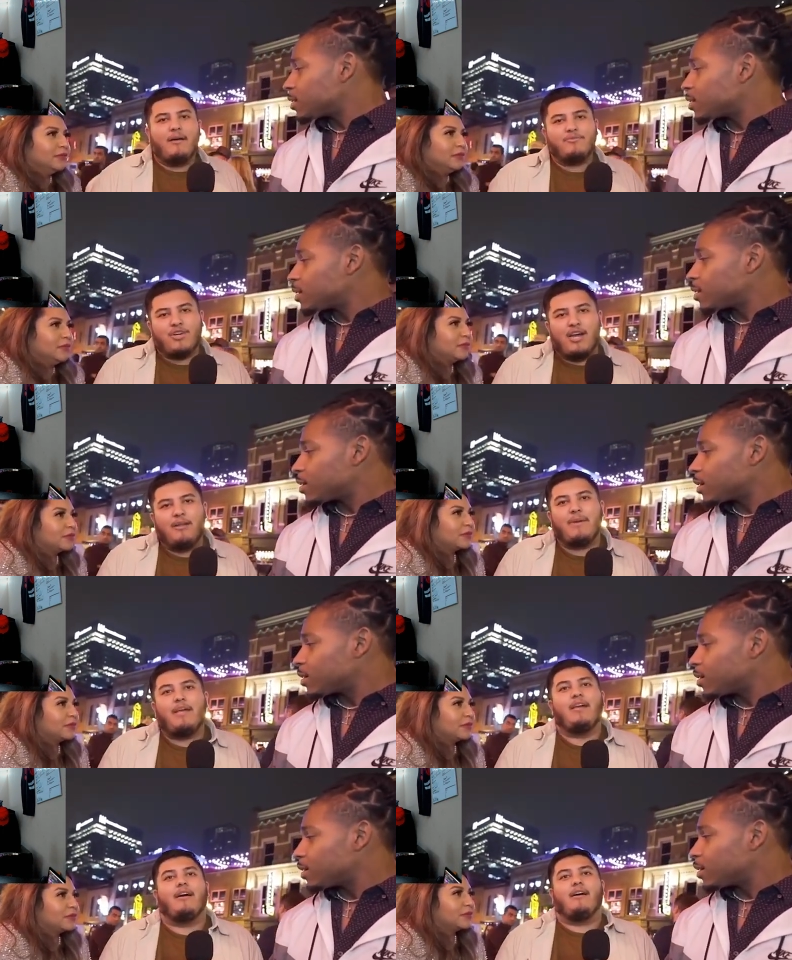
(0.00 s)
Speaker 1: I'm trying to
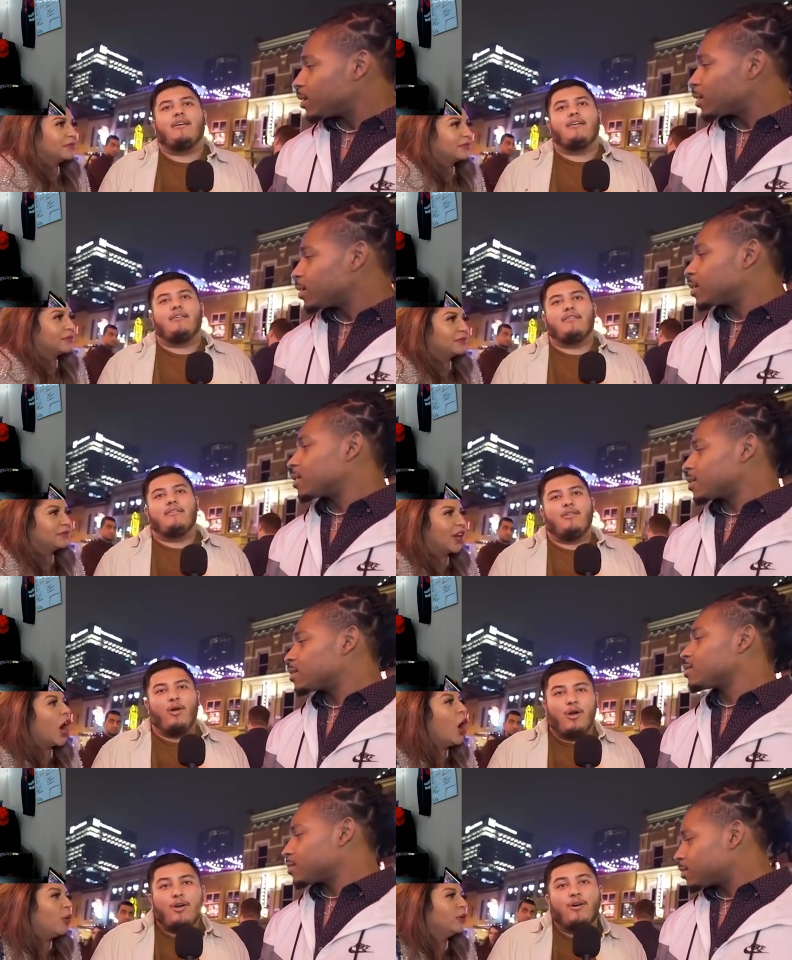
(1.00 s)
be uh,
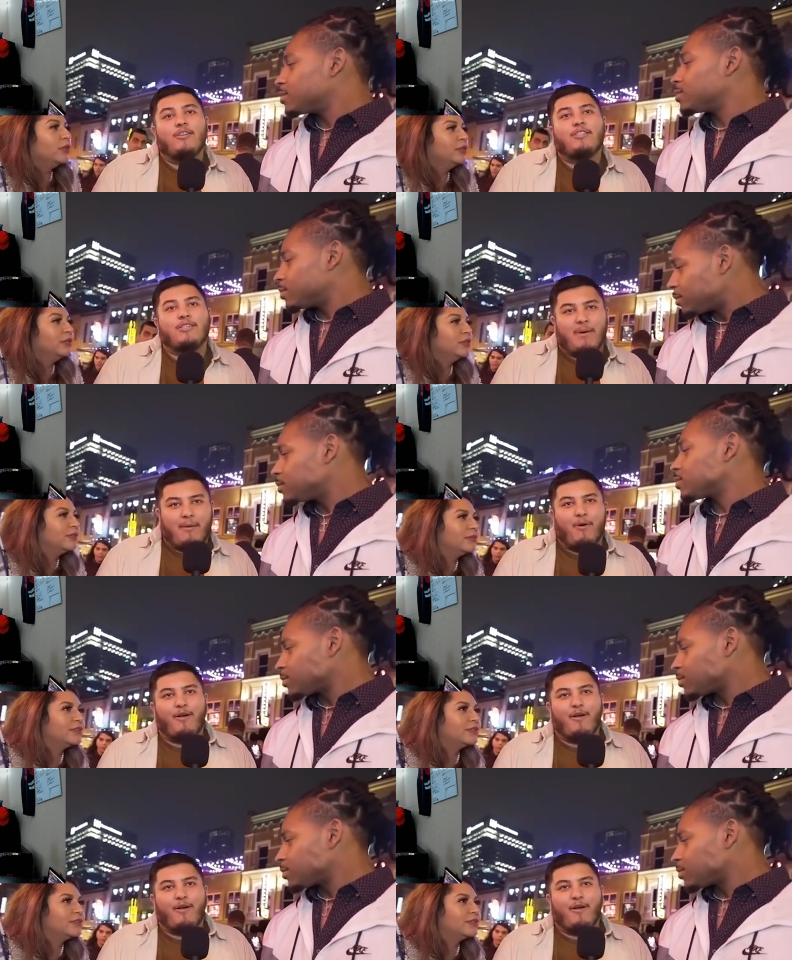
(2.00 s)
loyal to my